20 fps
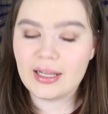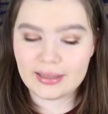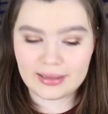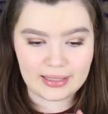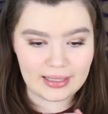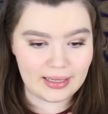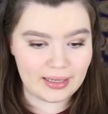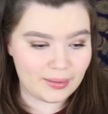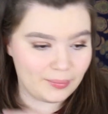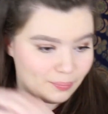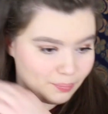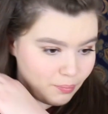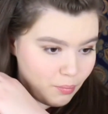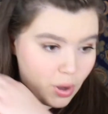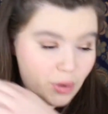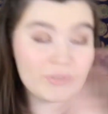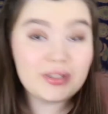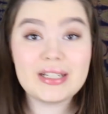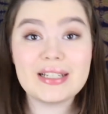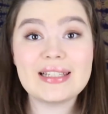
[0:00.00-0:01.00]
The
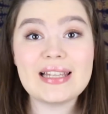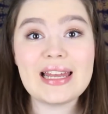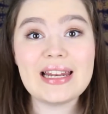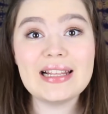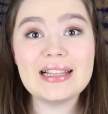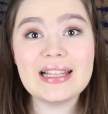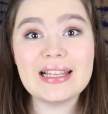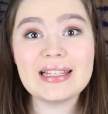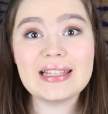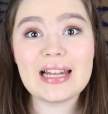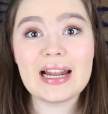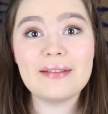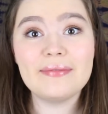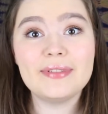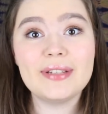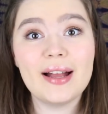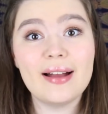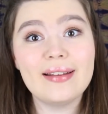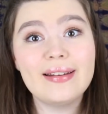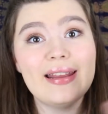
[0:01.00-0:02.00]
most exciting thing that
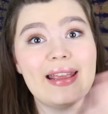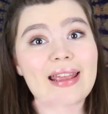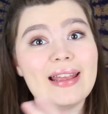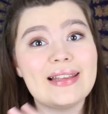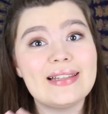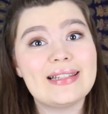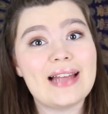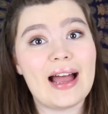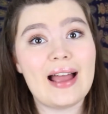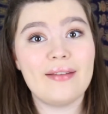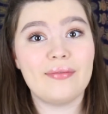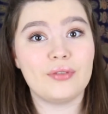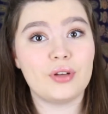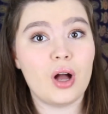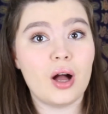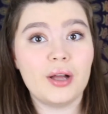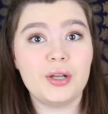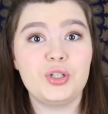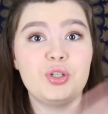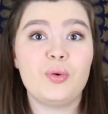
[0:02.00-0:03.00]
I've done is I've
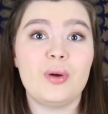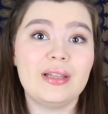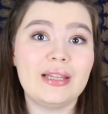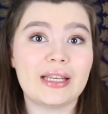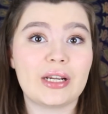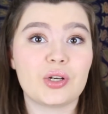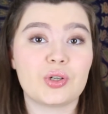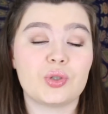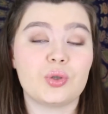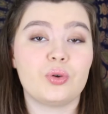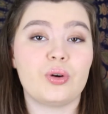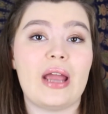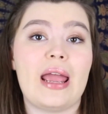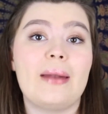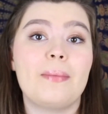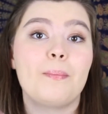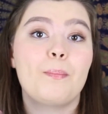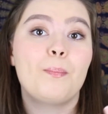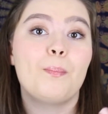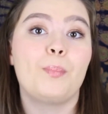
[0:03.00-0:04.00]
gone to a liquor store
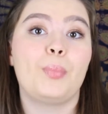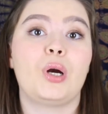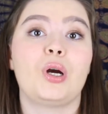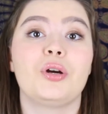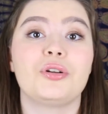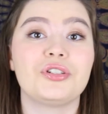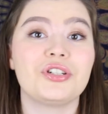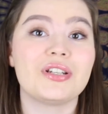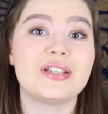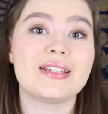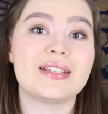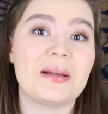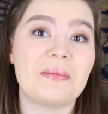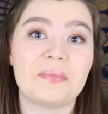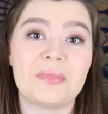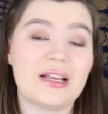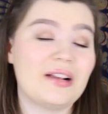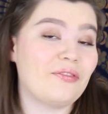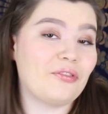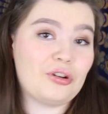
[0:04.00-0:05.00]
and purchase
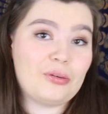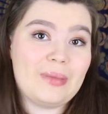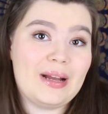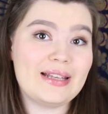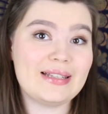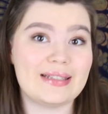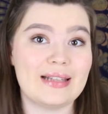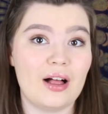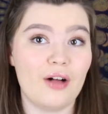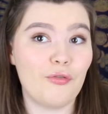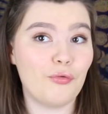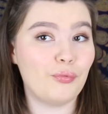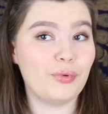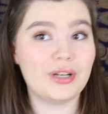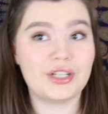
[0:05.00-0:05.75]
something for myself,